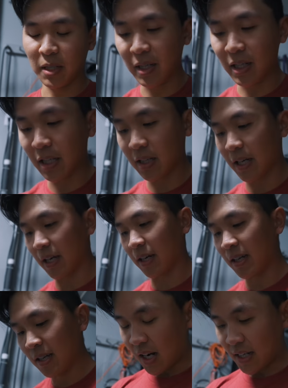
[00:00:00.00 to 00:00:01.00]
Meaning like,
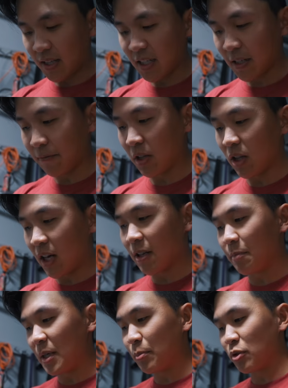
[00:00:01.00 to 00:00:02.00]
I think if a lot
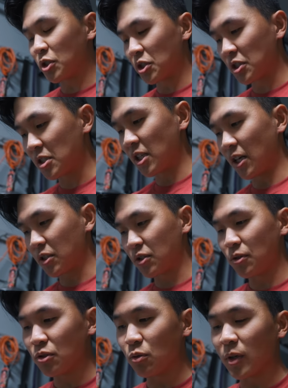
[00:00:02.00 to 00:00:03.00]
of people just stuck
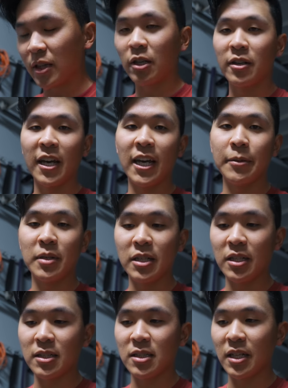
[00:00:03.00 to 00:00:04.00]
to what their game is